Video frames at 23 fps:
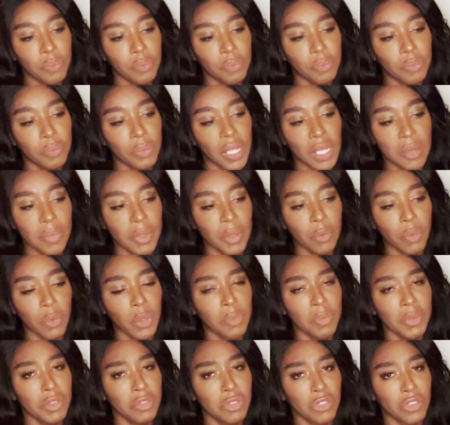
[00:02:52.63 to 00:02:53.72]
blaming
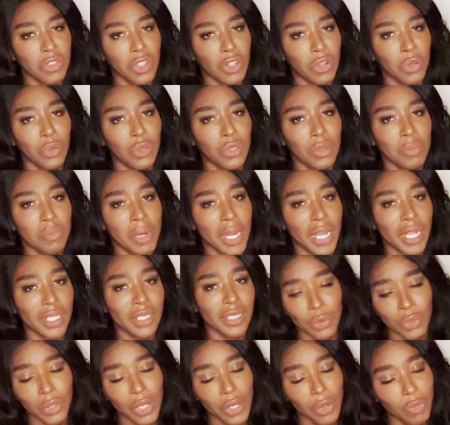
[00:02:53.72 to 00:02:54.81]
women for their own
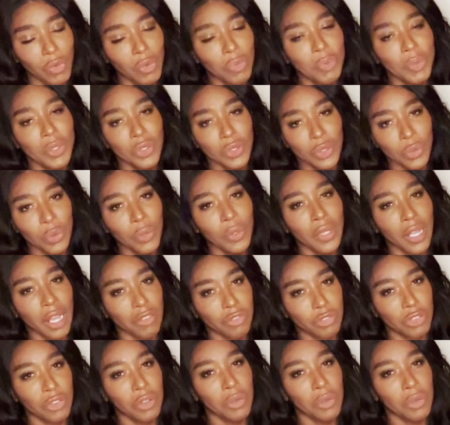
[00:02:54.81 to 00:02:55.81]
demise. We've been doing that for a